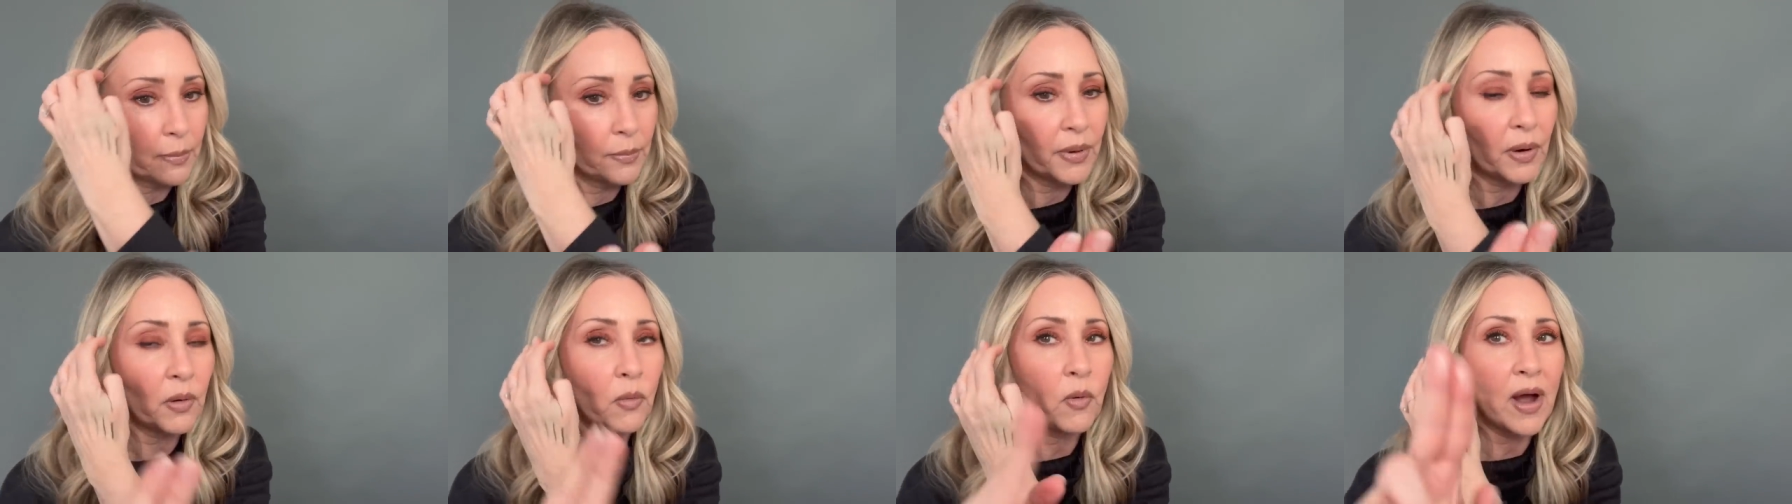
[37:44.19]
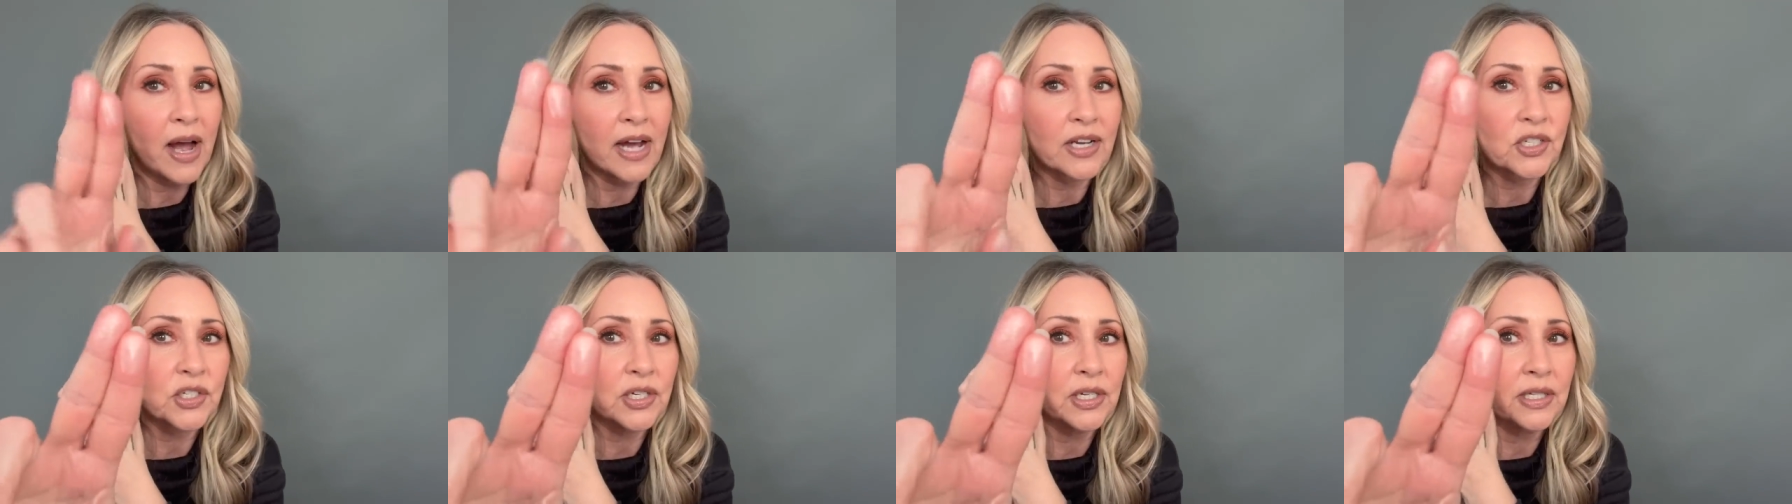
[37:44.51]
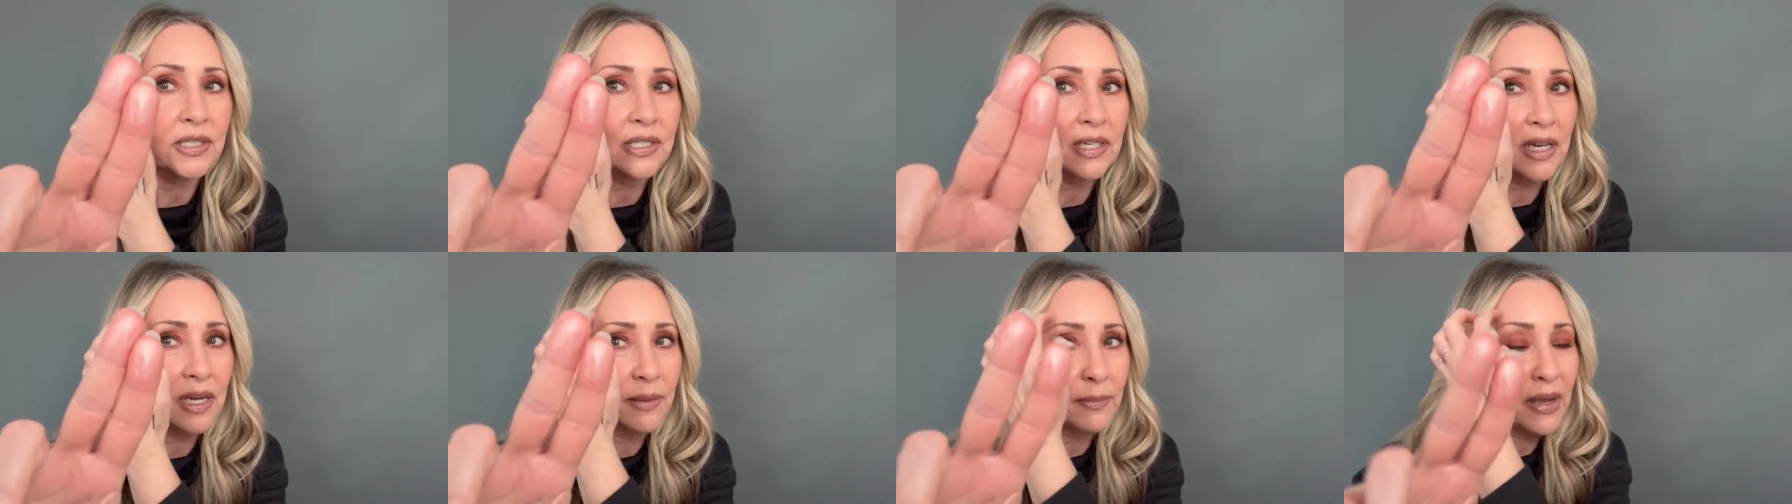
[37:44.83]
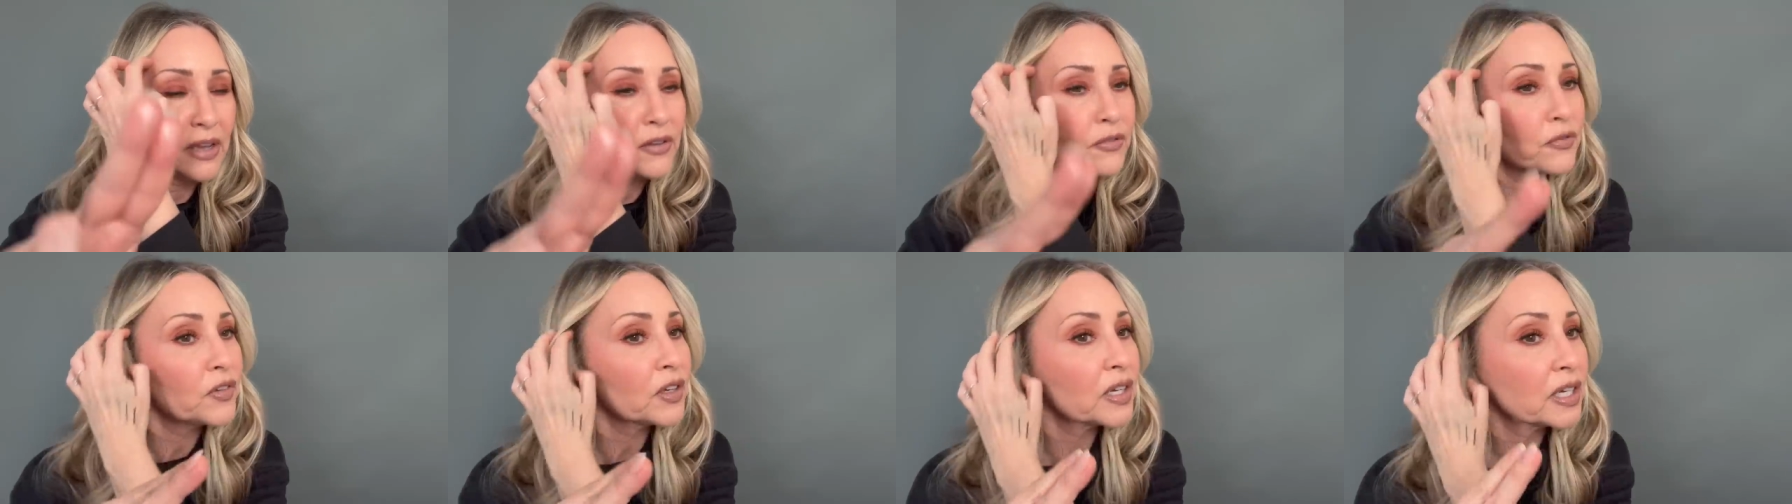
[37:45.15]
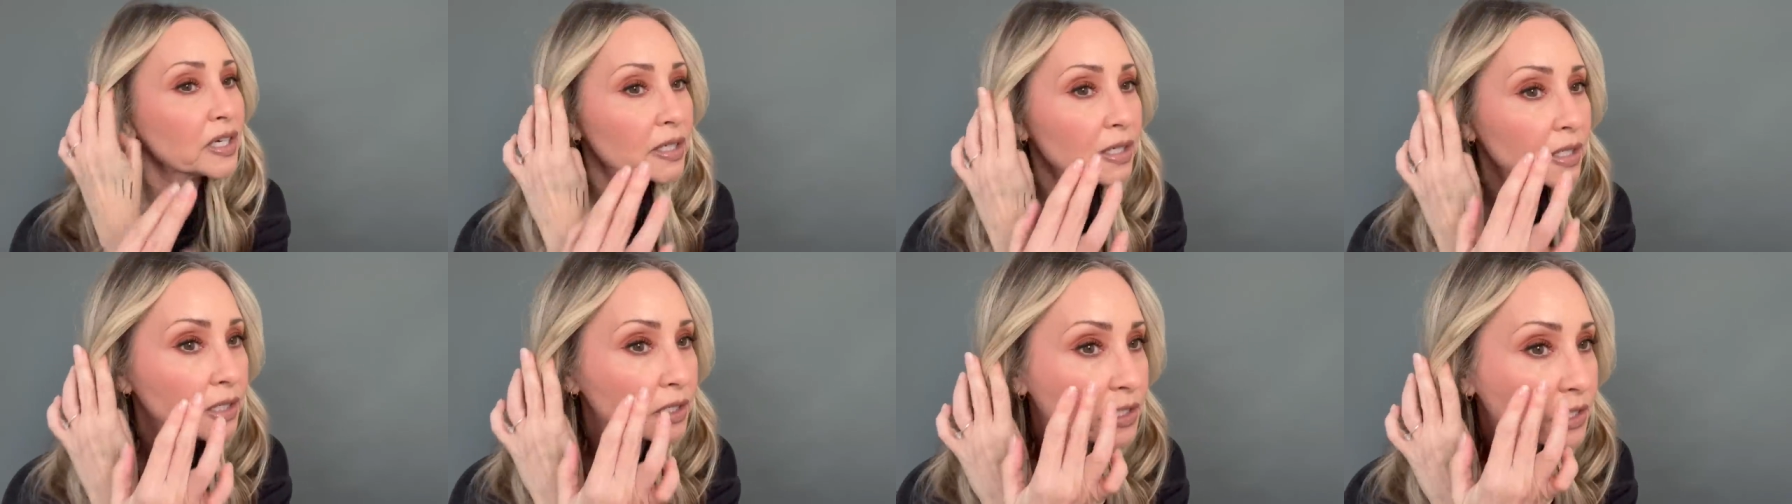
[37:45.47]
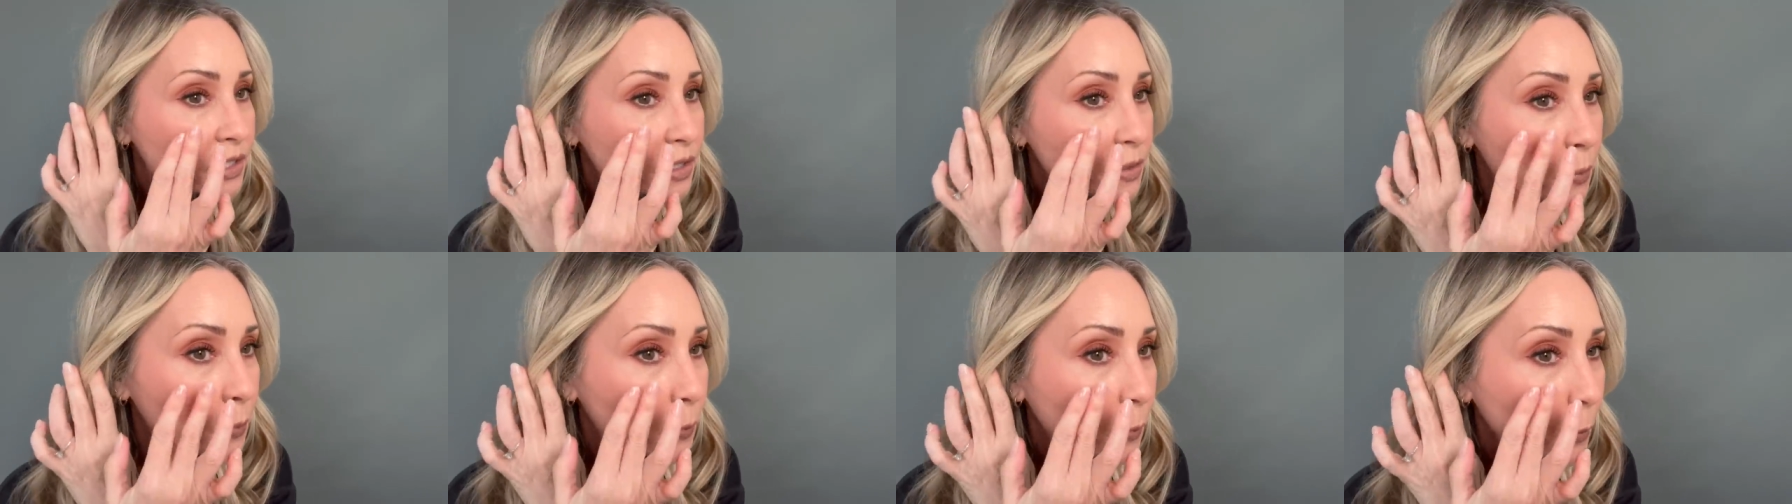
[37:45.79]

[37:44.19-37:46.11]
But watch, it's on my fingers.